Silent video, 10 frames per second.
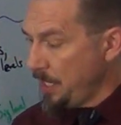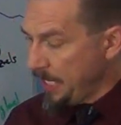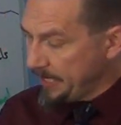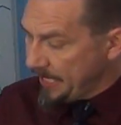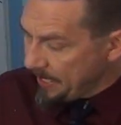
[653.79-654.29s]

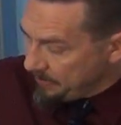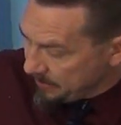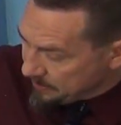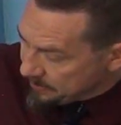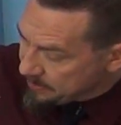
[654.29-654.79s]
Again,
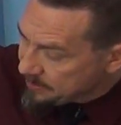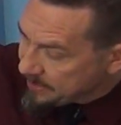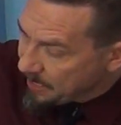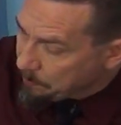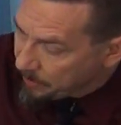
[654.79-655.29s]
this is
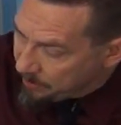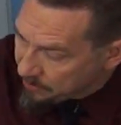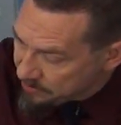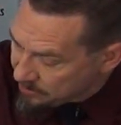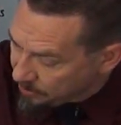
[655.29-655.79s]
sampling,
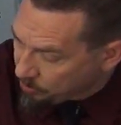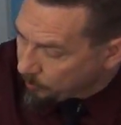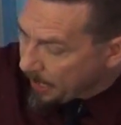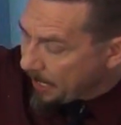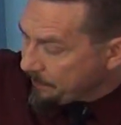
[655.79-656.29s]
this is a
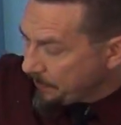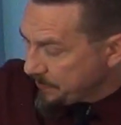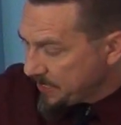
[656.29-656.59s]
graph of